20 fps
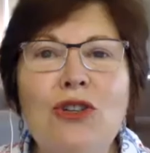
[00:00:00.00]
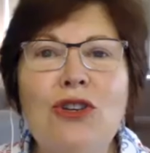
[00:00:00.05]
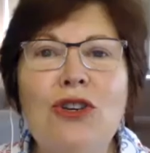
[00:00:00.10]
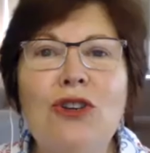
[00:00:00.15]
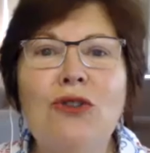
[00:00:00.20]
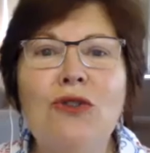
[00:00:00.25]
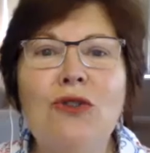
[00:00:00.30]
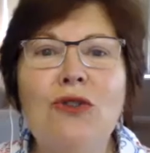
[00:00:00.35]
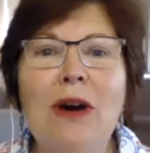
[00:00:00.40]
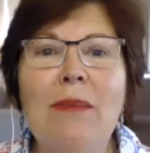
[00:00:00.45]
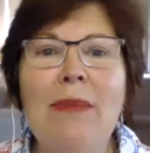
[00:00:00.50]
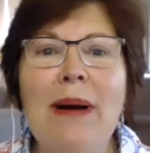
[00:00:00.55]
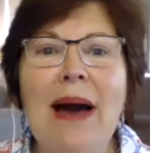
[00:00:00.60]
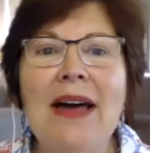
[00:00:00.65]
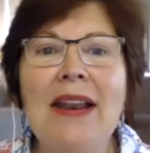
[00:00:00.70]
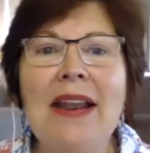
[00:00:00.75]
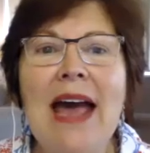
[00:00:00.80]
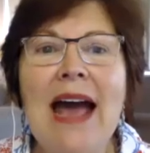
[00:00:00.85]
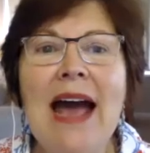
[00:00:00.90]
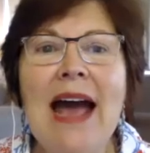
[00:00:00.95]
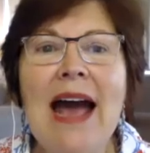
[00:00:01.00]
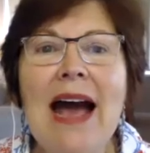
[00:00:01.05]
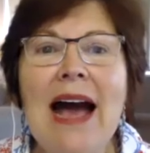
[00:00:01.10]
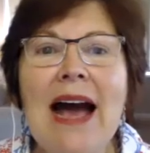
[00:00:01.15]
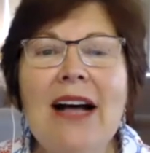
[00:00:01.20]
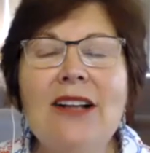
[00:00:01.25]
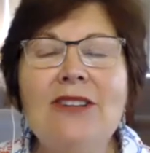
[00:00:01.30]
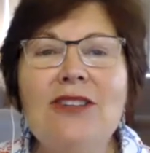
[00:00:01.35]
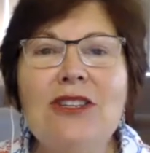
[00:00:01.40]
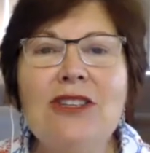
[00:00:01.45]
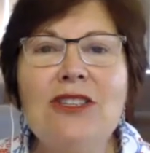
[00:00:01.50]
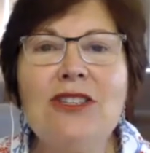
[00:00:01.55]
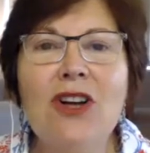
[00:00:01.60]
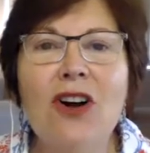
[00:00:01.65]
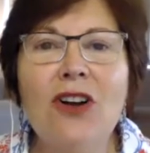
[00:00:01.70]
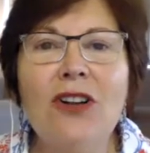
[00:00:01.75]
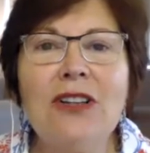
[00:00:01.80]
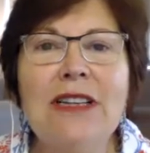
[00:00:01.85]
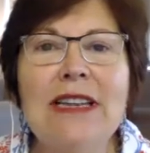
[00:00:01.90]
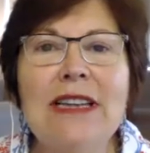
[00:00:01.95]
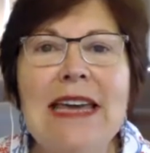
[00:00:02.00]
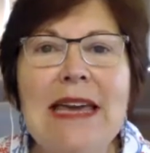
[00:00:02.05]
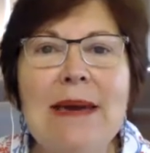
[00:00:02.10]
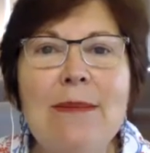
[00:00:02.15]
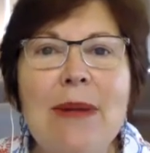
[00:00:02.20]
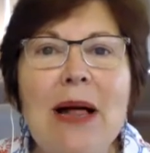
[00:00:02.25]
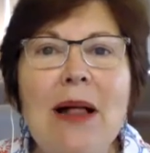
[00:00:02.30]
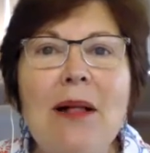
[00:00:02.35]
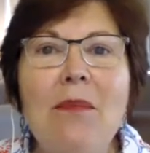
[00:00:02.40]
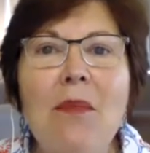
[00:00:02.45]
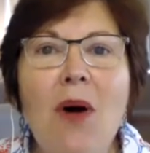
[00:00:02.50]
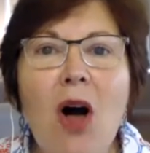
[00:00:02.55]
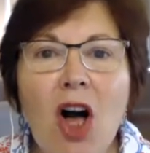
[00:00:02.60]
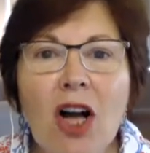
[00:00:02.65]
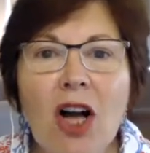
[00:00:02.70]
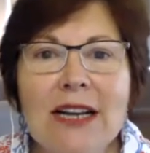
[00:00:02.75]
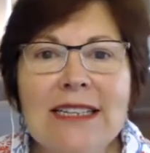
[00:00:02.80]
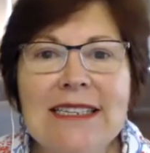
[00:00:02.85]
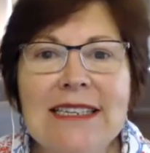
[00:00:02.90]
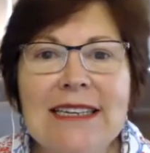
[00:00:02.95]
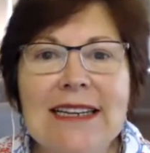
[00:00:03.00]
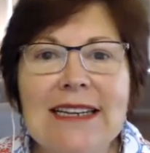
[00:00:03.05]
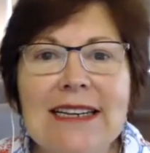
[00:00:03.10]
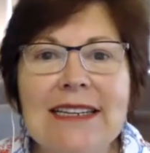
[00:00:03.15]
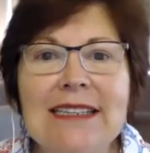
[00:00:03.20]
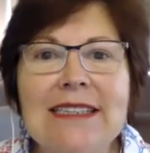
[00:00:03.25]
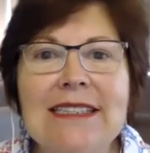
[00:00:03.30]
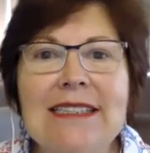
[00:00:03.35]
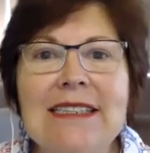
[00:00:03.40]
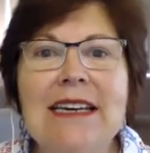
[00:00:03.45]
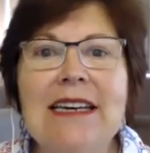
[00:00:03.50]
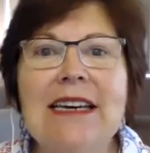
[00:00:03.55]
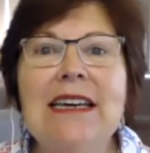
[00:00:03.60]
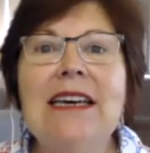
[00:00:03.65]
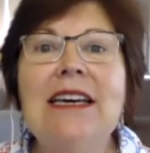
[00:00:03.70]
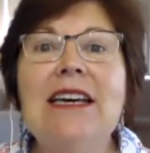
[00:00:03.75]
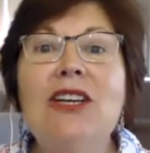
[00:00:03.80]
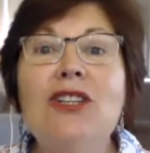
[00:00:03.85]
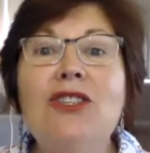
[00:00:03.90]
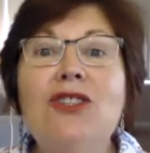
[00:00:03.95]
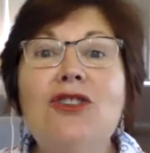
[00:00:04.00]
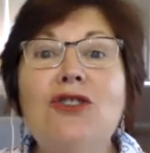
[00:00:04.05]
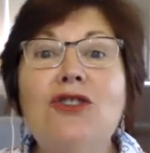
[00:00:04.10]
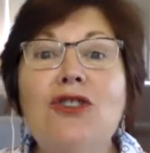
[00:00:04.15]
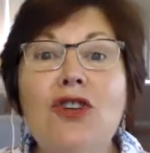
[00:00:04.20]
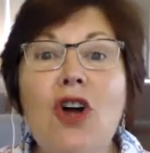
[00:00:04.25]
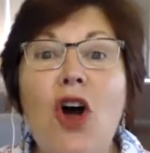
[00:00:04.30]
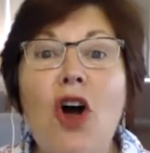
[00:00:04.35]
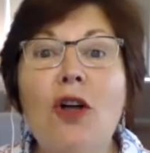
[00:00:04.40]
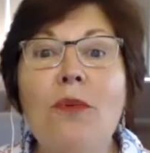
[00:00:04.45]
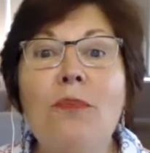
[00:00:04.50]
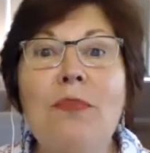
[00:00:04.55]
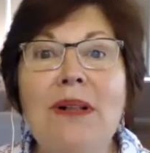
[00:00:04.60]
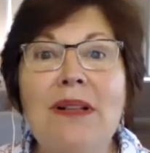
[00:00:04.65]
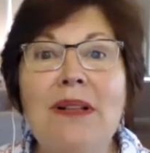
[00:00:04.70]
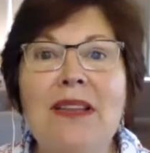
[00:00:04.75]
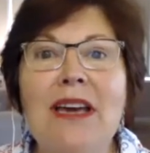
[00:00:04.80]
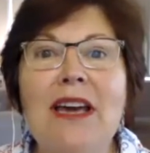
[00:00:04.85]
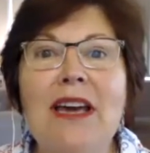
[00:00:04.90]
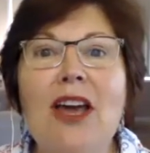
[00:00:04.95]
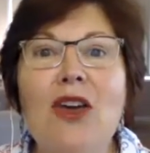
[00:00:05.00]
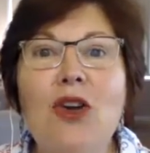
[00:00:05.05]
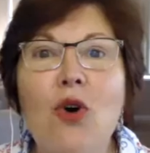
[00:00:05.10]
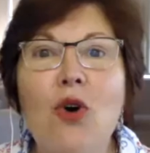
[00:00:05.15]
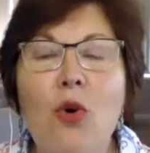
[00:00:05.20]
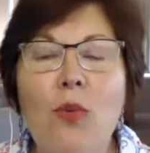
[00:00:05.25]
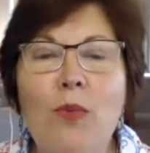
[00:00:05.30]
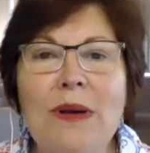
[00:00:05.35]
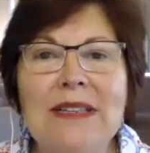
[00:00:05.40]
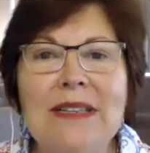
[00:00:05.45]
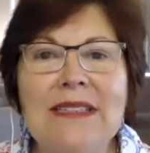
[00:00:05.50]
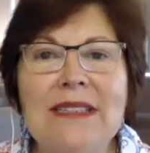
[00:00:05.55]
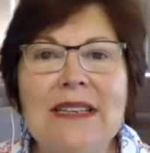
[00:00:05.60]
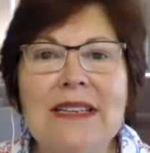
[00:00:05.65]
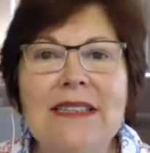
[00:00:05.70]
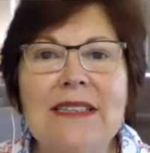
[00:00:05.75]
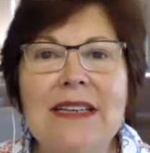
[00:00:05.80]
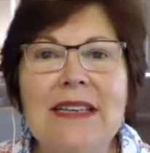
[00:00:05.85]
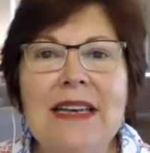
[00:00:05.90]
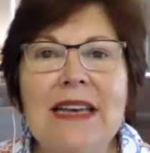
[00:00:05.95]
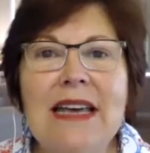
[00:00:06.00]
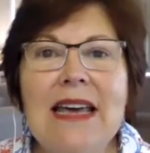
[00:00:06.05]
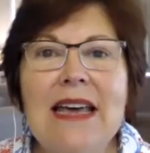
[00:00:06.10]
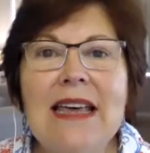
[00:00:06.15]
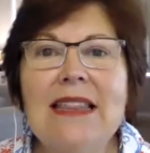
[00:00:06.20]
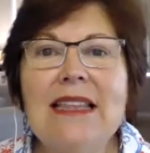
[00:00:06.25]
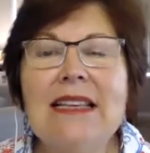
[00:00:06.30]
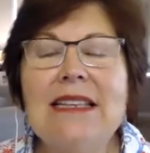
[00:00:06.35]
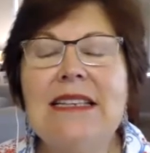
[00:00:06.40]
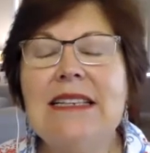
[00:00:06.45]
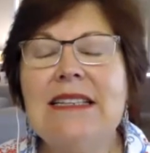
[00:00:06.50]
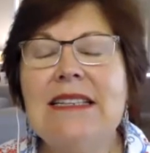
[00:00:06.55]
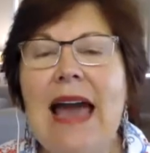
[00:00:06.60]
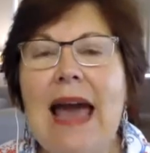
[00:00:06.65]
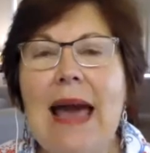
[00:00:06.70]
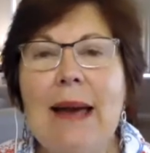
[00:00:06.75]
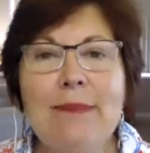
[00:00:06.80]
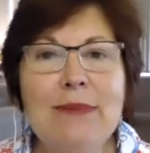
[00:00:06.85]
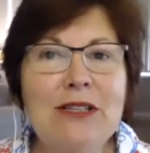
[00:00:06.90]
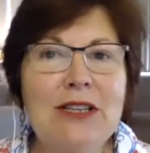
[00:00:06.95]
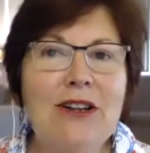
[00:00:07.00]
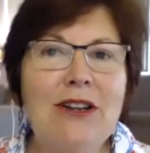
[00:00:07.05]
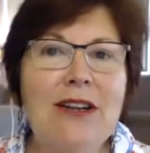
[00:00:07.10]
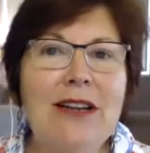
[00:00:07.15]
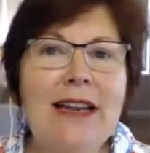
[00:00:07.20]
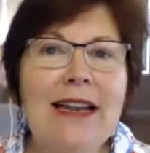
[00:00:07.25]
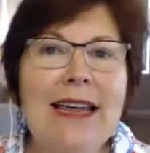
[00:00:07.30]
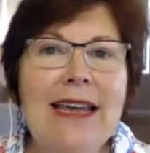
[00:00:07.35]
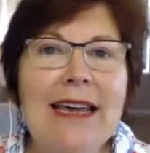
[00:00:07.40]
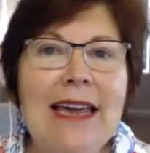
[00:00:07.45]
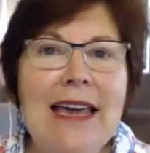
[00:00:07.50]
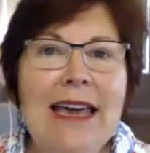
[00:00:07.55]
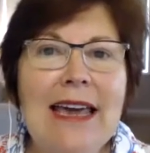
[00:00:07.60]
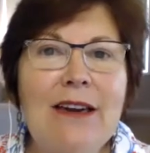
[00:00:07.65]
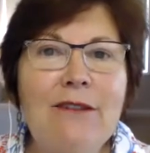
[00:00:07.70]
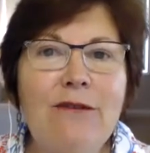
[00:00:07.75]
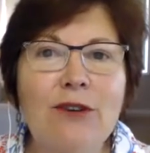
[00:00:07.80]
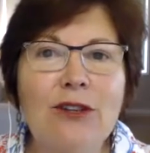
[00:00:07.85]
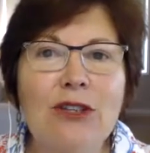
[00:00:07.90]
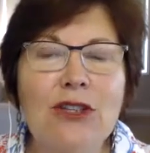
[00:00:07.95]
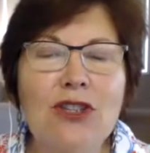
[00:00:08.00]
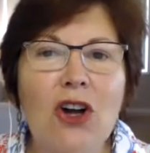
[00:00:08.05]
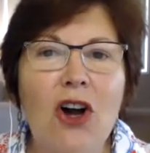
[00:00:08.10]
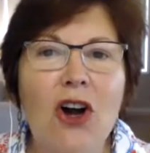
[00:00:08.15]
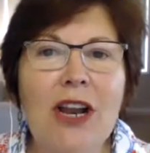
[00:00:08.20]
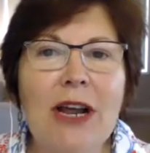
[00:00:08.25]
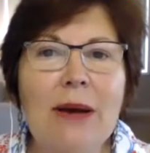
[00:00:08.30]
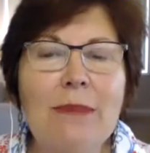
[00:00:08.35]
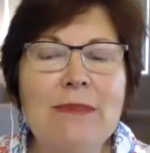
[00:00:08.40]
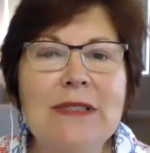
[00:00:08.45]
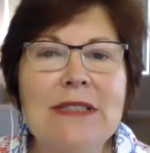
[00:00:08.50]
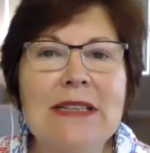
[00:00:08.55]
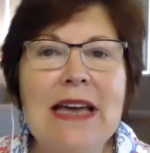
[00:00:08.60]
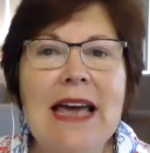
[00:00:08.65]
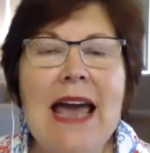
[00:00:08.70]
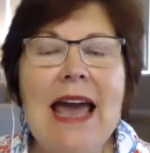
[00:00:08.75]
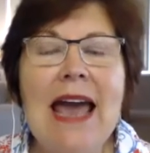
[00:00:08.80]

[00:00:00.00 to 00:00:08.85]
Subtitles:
to you about how to start an email marketing list to start building your business. This is absolutely key for startups.